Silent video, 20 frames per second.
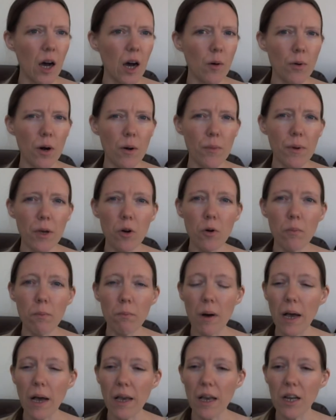I'll probably
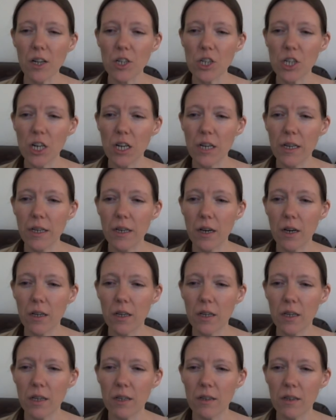come back actually
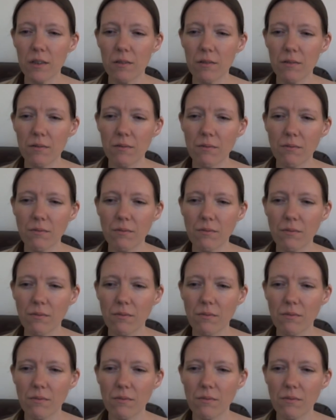in